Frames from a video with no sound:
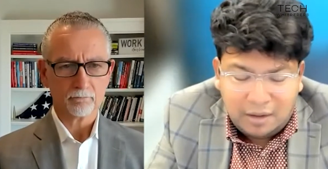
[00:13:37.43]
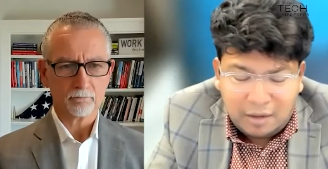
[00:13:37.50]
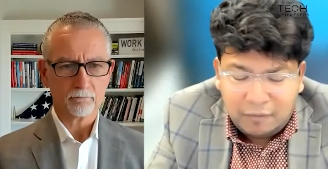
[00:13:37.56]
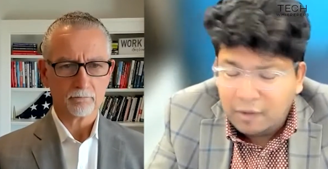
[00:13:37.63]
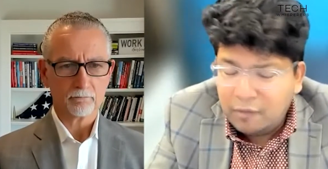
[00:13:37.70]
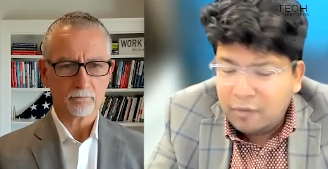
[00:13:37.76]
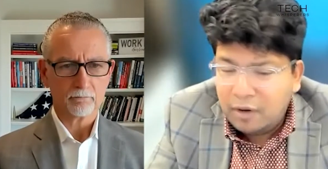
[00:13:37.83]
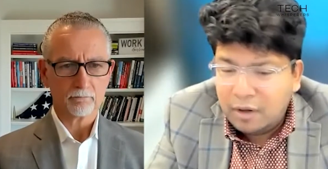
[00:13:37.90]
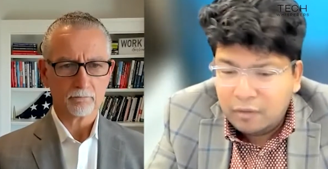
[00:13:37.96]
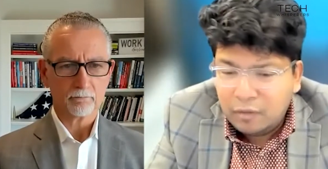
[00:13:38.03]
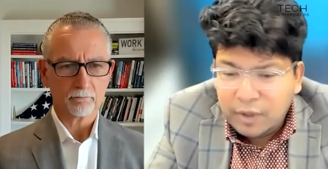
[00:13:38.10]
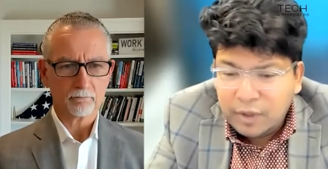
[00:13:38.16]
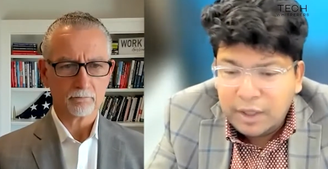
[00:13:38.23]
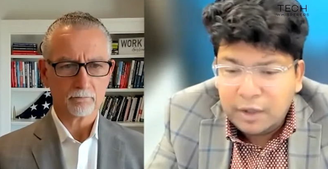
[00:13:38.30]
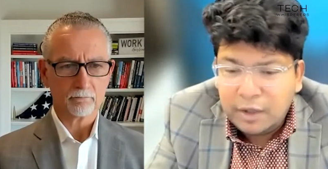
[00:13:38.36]
Speaker 1: And we have got
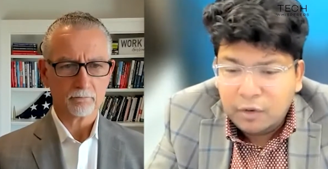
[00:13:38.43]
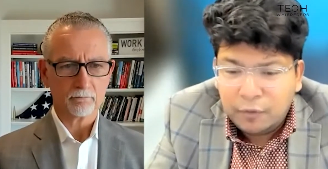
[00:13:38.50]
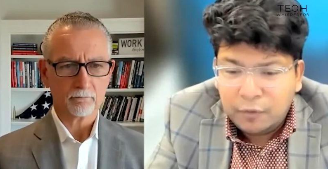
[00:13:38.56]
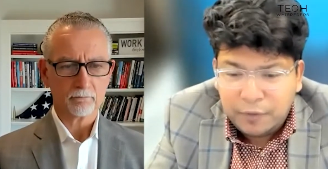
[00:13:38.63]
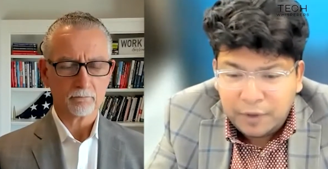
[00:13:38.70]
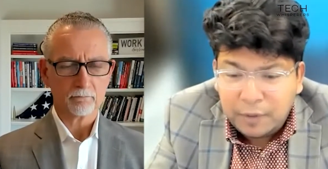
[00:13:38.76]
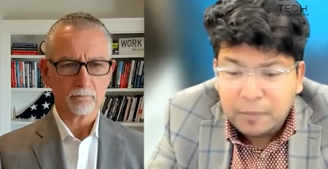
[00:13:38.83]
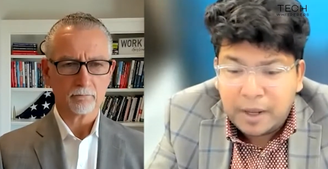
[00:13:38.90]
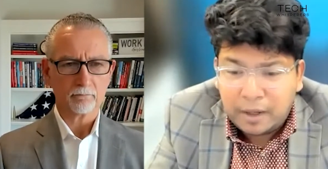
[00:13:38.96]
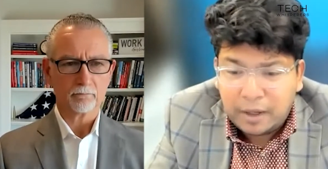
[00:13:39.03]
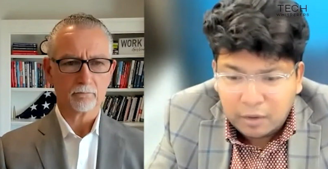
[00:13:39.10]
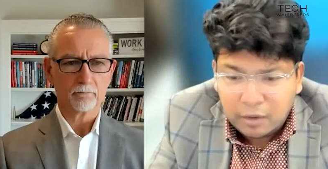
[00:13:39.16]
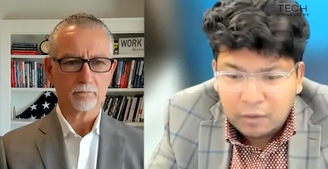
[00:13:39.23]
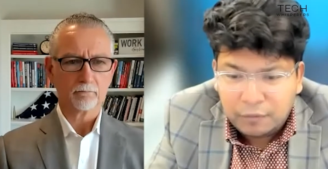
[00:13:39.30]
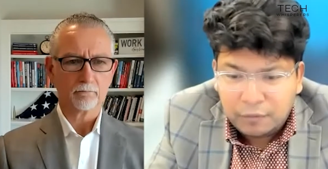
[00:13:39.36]
really good feedback,
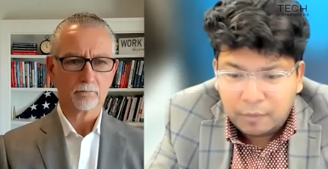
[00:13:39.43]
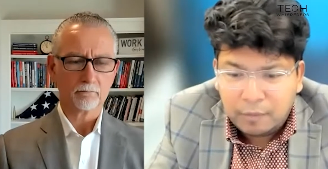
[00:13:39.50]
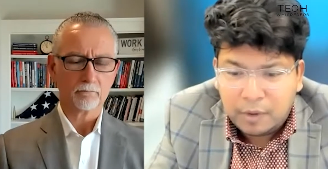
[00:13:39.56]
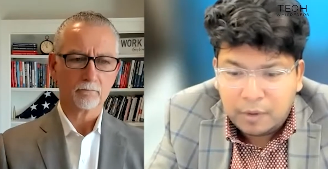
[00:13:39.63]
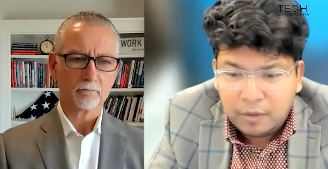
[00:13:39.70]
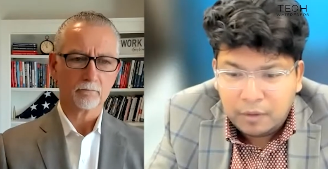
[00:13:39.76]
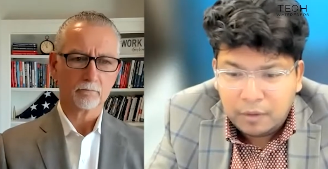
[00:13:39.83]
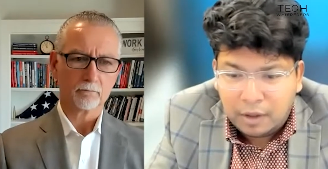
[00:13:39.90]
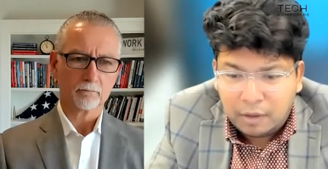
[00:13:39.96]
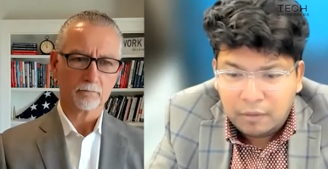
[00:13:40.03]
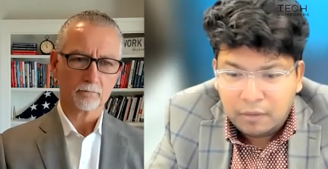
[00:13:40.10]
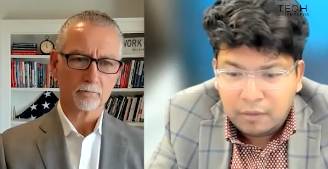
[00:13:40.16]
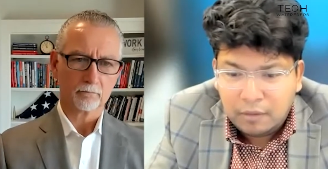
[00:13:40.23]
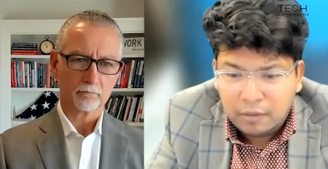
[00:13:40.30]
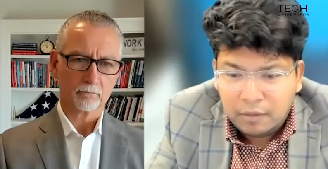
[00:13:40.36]
you know, from our
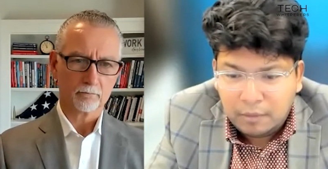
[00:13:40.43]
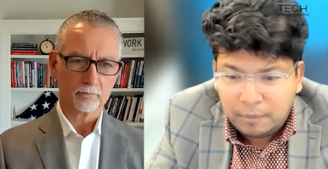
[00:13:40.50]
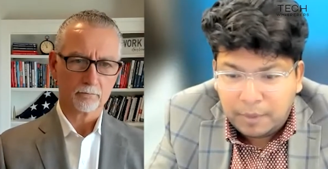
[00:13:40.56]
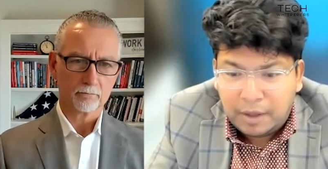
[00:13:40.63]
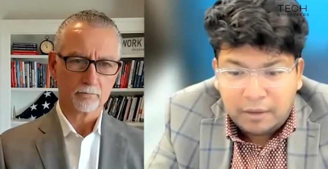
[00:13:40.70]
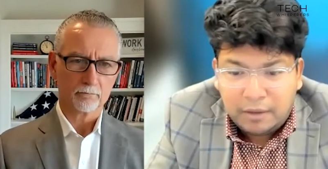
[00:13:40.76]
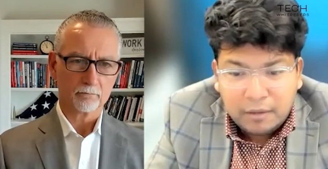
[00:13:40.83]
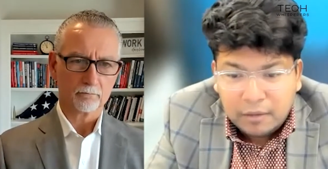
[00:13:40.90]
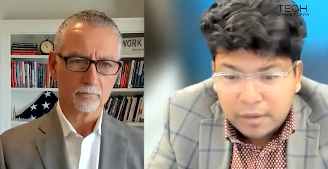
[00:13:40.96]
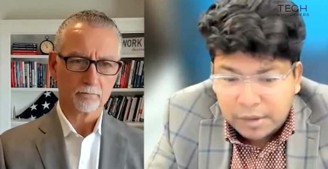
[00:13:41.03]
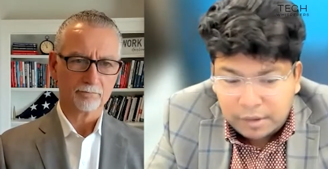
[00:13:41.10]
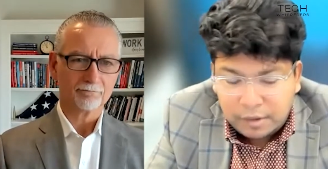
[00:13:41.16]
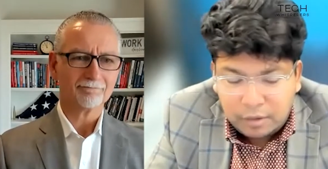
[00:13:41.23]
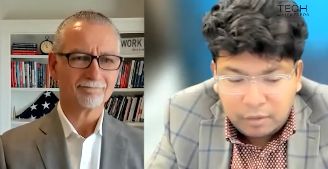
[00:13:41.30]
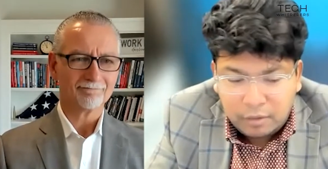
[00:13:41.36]
our
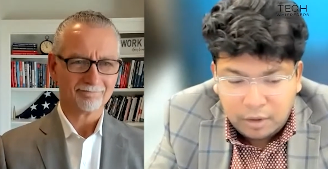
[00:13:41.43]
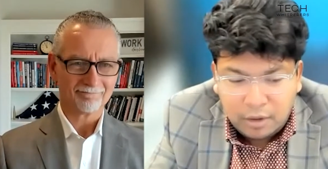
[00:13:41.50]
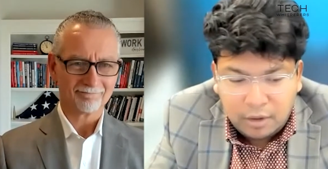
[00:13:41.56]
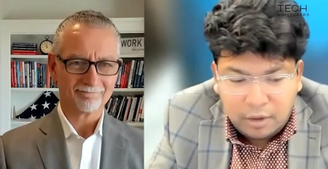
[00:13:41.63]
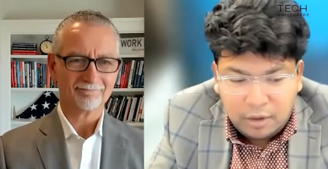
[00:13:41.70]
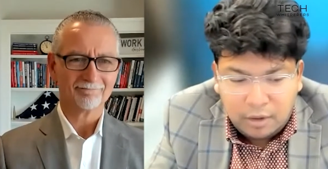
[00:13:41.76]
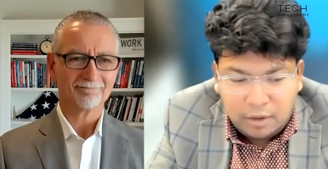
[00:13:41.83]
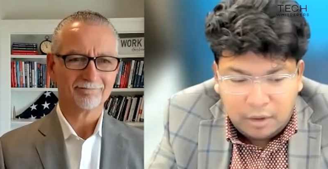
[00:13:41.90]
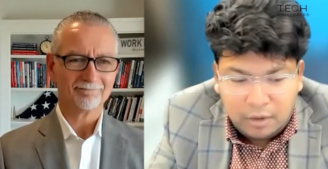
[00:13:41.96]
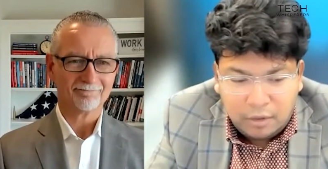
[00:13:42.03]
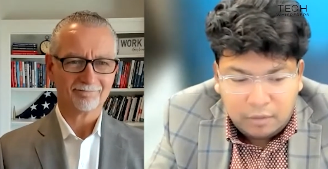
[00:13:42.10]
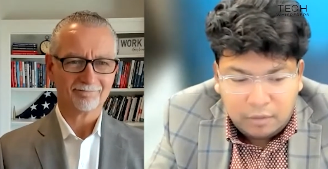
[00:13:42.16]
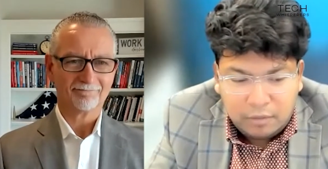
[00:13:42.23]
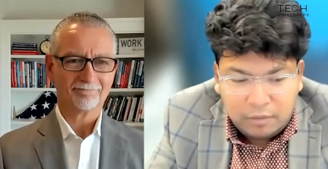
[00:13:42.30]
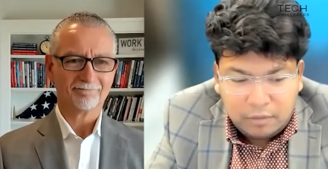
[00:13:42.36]
partners, you know, you
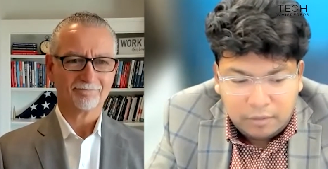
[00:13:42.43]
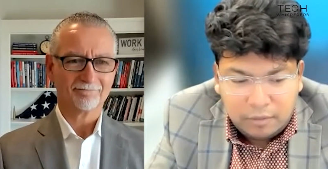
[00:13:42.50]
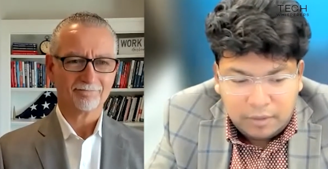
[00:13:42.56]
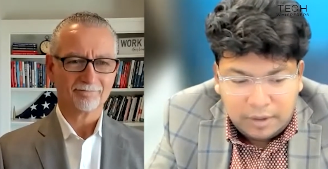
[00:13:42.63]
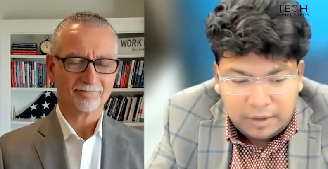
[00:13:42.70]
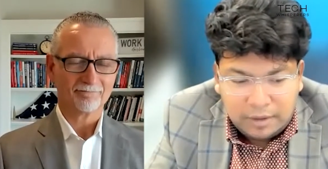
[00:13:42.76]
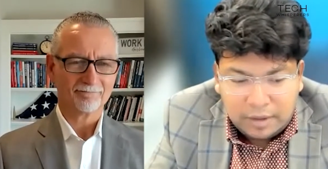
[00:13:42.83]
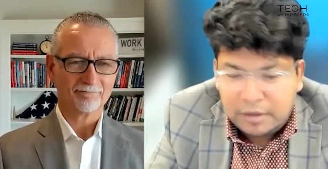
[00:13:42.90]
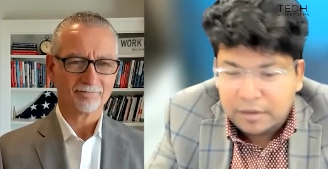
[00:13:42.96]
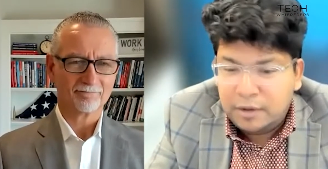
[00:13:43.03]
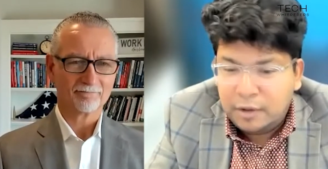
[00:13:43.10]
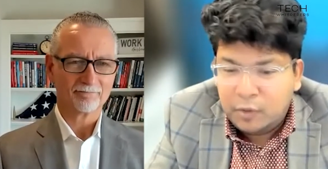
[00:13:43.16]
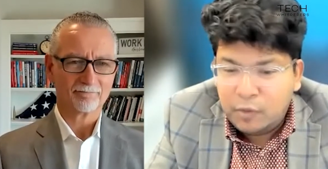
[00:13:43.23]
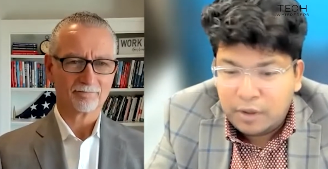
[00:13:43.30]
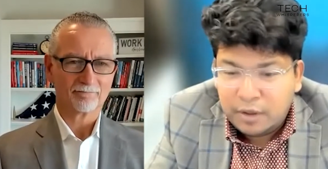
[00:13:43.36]
know, it doesn't
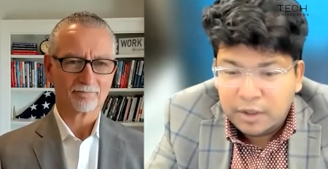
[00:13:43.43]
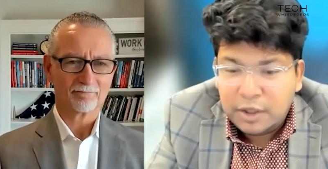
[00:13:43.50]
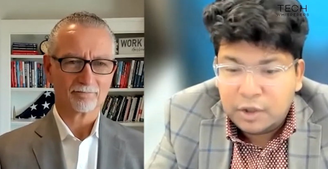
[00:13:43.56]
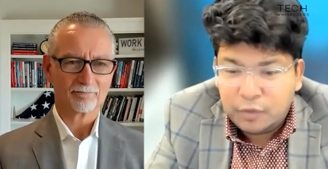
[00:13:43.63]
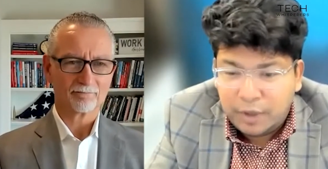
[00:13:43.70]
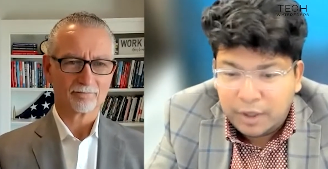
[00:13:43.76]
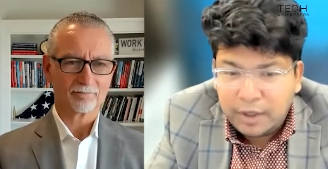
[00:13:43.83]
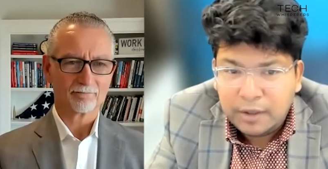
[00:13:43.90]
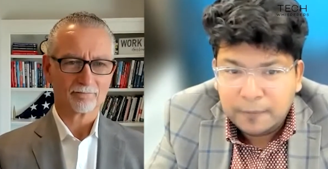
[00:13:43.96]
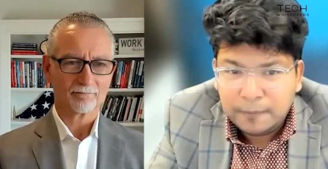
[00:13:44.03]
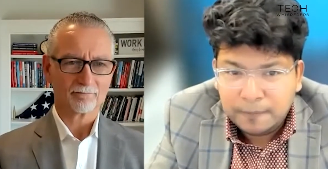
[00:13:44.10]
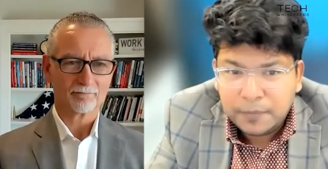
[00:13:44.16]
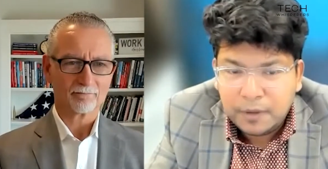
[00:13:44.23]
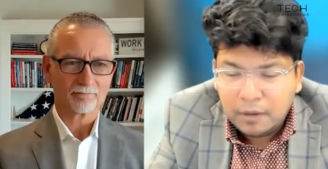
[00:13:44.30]
require any training.